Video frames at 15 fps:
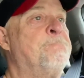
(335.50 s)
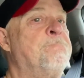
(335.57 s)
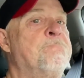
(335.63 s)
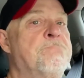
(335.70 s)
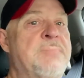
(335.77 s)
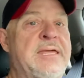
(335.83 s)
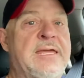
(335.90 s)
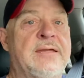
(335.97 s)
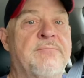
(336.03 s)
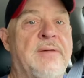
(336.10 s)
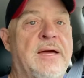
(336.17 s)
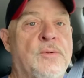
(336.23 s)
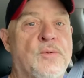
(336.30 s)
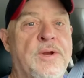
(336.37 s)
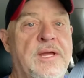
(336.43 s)
Me in
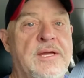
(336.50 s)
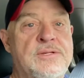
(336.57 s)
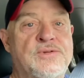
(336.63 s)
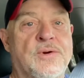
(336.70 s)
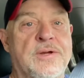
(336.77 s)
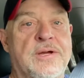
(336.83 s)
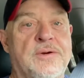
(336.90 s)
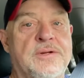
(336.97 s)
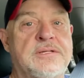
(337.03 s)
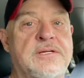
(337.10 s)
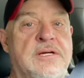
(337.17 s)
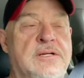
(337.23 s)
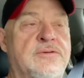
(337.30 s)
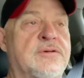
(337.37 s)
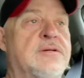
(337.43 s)
my red Toyota
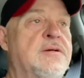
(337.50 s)
Tundra,